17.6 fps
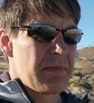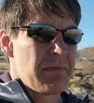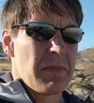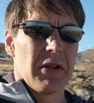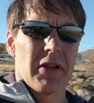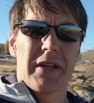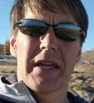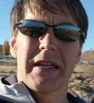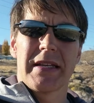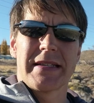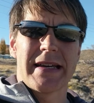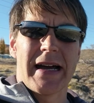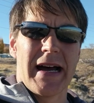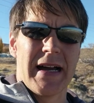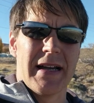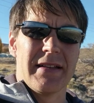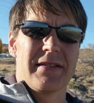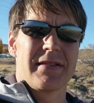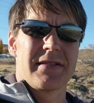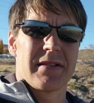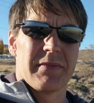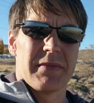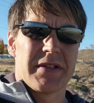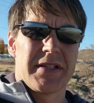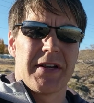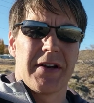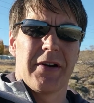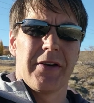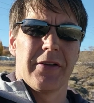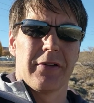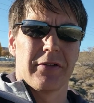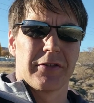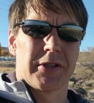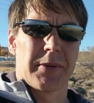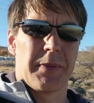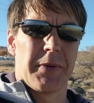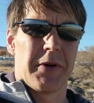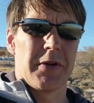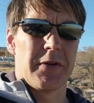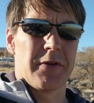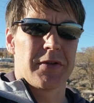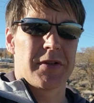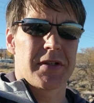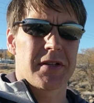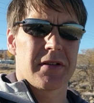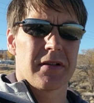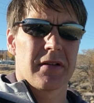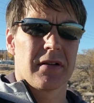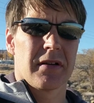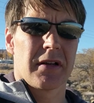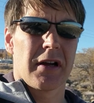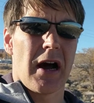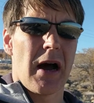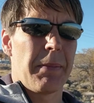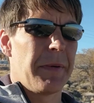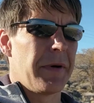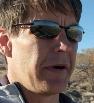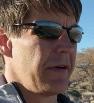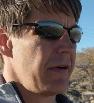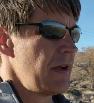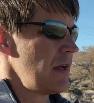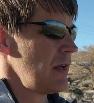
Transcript: million tons of material to produce copper.